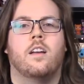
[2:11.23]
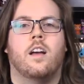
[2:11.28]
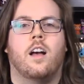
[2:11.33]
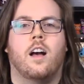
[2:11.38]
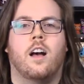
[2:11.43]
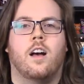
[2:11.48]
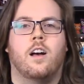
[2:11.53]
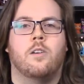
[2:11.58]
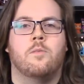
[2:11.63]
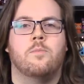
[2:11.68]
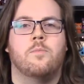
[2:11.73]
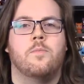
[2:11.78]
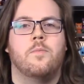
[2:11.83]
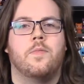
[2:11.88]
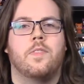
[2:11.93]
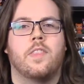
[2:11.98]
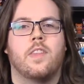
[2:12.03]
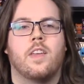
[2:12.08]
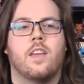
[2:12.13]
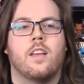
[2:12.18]
Um,
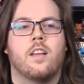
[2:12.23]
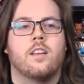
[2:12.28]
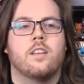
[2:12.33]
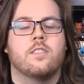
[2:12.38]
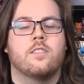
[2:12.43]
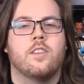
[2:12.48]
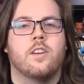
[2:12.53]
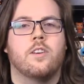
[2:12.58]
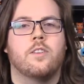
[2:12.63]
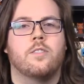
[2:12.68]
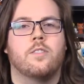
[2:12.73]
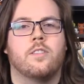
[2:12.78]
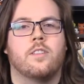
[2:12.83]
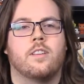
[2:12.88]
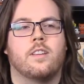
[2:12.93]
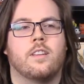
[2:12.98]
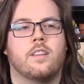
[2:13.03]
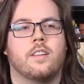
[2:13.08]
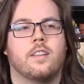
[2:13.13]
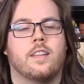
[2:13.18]
so,
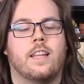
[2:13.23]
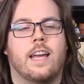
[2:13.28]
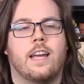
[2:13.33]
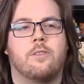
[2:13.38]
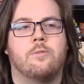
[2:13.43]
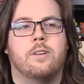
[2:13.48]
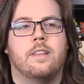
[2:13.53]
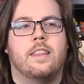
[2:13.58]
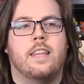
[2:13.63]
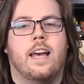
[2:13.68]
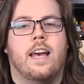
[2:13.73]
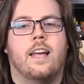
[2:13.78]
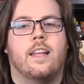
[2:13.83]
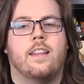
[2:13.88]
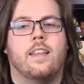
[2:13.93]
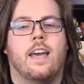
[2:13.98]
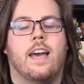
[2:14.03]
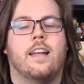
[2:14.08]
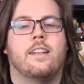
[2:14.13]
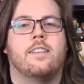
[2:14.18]
like with
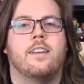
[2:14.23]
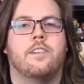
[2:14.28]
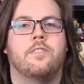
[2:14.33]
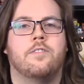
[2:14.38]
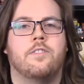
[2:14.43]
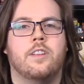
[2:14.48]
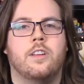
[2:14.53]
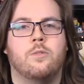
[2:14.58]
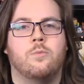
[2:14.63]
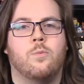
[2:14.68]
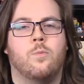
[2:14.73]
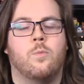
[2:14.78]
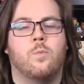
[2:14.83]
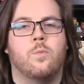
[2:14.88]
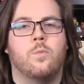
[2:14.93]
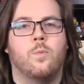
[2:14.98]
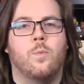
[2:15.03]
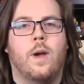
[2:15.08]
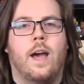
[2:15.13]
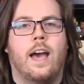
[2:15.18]
that, yeah, definitely
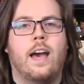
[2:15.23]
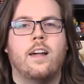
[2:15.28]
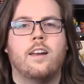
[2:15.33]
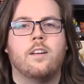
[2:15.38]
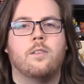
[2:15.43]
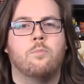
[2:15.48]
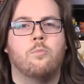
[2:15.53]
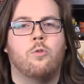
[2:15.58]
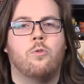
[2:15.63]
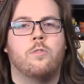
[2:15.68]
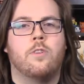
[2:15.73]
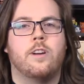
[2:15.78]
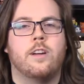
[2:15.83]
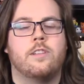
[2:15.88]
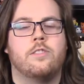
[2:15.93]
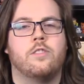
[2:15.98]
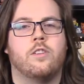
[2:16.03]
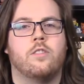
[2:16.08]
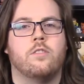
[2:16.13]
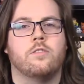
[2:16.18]
had a more
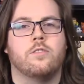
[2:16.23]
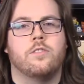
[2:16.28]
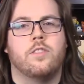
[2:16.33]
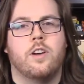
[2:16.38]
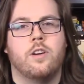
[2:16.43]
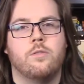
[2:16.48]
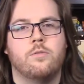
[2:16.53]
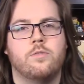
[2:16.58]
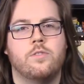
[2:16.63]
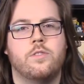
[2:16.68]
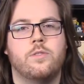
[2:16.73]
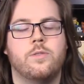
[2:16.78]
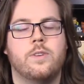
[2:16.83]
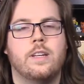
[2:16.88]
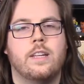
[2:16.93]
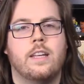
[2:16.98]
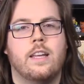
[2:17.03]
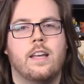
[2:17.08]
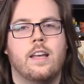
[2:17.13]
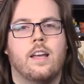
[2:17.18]
adult tone to
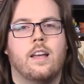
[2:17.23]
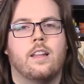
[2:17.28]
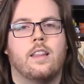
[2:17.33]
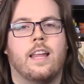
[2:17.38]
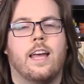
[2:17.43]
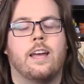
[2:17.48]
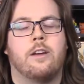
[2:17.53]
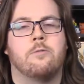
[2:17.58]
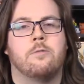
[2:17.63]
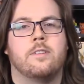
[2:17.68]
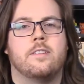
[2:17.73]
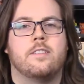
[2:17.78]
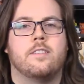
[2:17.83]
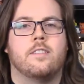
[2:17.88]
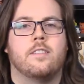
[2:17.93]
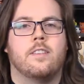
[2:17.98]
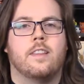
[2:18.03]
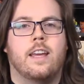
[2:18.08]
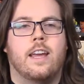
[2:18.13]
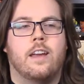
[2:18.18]
it. Like, was
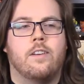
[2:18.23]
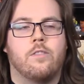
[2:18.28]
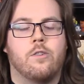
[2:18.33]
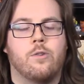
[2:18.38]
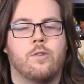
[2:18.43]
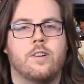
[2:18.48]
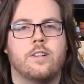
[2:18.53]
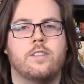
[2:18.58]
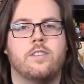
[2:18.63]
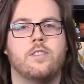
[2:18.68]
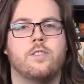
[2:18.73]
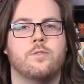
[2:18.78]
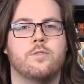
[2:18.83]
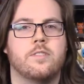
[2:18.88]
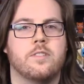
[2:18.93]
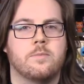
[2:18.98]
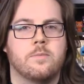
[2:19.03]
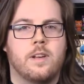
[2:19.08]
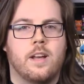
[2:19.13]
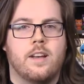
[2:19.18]
they, of course, used
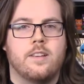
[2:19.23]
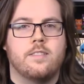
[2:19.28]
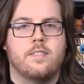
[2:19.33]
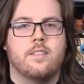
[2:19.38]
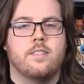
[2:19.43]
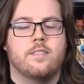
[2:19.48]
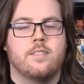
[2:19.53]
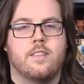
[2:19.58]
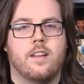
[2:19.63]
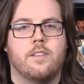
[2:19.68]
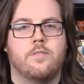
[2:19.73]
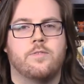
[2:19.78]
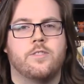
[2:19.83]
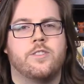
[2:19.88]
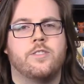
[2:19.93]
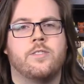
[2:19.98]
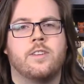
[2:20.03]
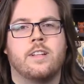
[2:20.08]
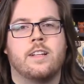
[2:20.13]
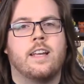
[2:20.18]
some cussing stuff,
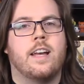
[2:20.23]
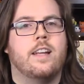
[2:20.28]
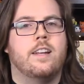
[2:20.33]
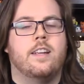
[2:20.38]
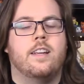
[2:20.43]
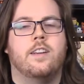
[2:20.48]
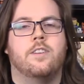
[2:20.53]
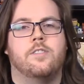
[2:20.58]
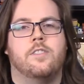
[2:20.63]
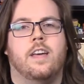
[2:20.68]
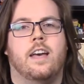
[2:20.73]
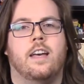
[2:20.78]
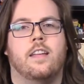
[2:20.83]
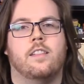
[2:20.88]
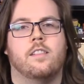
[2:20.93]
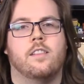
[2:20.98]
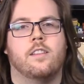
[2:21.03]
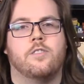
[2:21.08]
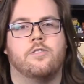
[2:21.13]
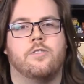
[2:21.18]
which you can kind of hear that
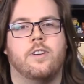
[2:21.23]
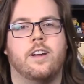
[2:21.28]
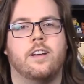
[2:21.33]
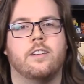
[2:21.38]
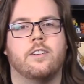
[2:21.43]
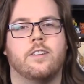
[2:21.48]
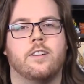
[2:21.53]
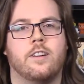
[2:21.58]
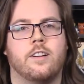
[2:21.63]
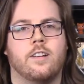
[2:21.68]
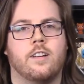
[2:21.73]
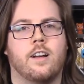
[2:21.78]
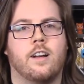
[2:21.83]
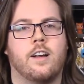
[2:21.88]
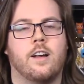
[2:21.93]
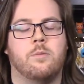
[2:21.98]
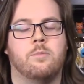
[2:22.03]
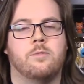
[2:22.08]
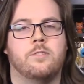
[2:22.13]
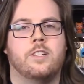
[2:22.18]
in the trailer a
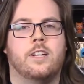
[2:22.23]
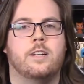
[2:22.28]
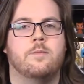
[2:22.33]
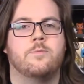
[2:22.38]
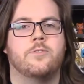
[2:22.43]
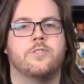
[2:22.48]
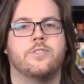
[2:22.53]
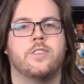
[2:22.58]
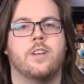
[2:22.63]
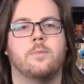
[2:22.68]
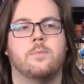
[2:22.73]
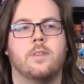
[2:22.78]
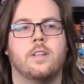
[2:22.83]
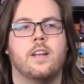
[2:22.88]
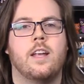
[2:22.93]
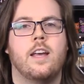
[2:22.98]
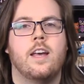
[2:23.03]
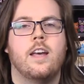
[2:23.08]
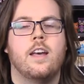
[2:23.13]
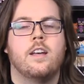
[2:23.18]
couple times or something.
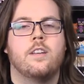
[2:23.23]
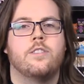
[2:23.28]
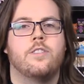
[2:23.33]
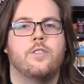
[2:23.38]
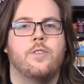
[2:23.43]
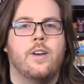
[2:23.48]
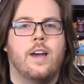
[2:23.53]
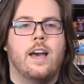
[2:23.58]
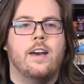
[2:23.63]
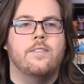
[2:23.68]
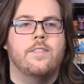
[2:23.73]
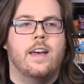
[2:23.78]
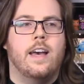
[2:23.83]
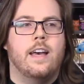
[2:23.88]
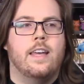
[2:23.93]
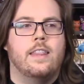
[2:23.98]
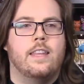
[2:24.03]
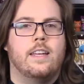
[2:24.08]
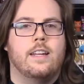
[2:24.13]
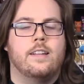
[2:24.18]
So you have
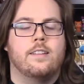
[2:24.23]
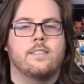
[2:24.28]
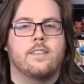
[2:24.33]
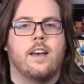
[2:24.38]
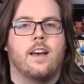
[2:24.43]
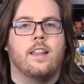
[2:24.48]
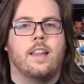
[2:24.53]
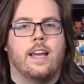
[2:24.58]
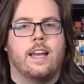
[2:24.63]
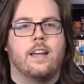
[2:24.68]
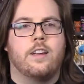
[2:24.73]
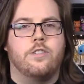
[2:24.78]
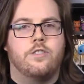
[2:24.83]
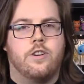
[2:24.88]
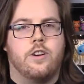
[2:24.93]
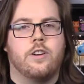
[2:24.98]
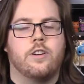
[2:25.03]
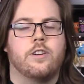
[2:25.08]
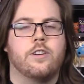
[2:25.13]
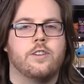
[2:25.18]
that, and then it's got, like, a
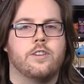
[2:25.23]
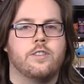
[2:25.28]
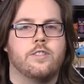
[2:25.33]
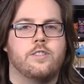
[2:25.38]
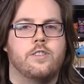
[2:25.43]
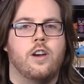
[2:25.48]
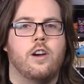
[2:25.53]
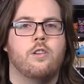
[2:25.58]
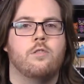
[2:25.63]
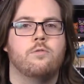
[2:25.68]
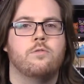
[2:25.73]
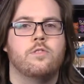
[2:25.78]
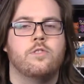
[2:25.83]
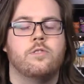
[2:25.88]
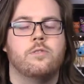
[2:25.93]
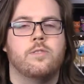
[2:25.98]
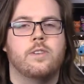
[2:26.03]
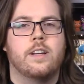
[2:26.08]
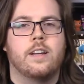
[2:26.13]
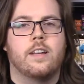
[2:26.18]
darker tone
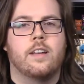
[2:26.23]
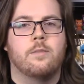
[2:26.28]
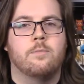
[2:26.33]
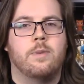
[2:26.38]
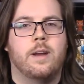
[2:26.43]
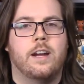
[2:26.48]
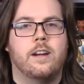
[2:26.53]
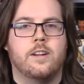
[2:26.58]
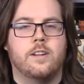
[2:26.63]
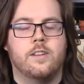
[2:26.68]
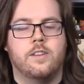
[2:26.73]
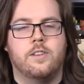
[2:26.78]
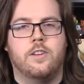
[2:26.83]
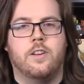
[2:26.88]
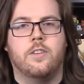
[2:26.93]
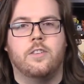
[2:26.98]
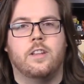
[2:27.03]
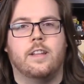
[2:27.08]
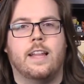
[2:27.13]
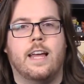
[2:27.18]
to it compared to, you
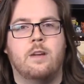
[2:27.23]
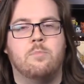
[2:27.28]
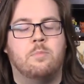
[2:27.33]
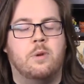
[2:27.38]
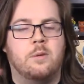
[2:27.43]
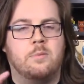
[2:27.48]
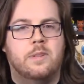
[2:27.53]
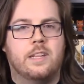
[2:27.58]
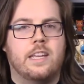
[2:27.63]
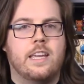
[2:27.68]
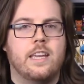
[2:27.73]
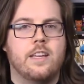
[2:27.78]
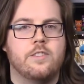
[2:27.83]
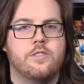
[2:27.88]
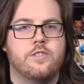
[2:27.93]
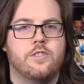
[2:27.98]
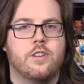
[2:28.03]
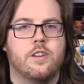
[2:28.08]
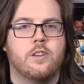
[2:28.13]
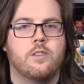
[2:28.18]
know, the light bubbly
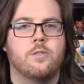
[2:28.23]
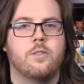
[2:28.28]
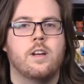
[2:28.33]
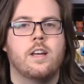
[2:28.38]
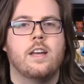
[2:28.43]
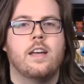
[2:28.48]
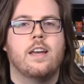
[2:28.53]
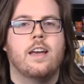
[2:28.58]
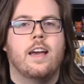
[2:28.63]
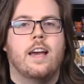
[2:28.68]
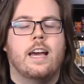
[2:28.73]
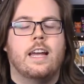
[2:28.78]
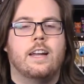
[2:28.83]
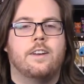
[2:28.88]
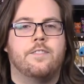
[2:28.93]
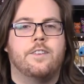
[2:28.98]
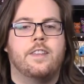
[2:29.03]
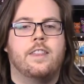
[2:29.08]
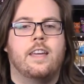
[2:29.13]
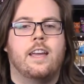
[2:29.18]
kids show and
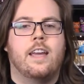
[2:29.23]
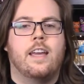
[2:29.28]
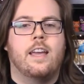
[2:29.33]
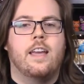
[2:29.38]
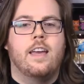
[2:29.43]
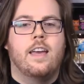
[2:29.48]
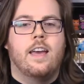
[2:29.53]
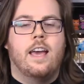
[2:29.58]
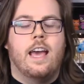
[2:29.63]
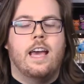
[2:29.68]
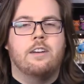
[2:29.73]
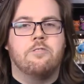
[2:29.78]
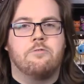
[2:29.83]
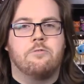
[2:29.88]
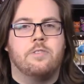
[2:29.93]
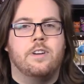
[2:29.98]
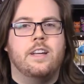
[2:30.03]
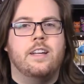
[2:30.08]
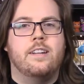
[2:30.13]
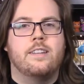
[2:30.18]
everything,
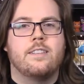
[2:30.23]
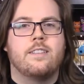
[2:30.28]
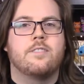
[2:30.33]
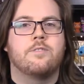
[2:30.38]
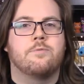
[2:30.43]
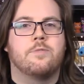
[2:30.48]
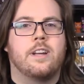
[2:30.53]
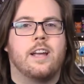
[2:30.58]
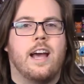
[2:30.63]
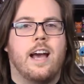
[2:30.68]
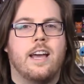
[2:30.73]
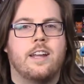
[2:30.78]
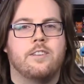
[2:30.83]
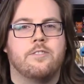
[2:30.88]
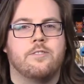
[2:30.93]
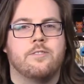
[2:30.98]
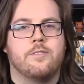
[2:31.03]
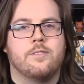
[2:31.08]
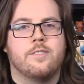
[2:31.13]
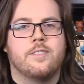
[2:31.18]
and Rita's kind
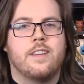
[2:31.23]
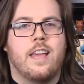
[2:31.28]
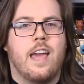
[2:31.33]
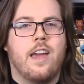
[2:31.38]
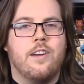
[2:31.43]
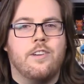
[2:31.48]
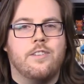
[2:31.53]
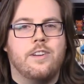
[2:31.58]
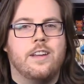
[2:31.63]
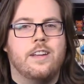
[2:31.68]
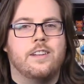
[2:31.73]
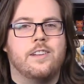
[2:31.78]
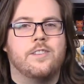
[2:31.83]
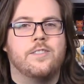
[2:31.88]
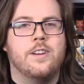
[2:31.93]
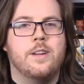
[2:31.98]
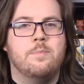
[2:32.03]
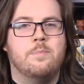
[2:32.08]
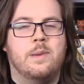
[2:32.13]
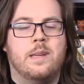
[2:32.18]
of scary and
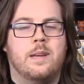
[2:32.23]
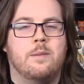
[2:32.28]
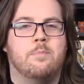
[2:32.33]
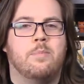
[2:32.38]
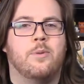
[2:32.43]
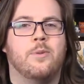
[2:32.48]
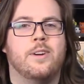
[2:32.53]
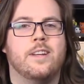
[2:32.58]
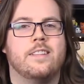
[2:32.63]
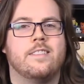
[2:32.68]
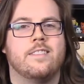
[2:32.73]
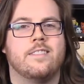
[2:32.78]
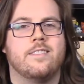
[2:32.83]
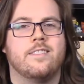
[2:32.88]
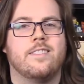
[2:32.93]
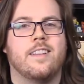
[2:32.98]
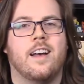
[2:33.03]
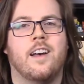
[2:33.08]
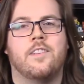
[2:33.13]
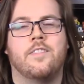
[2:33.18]
creepy at points and
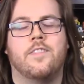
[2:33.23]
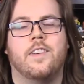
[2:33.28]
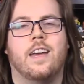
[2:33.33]
stuff,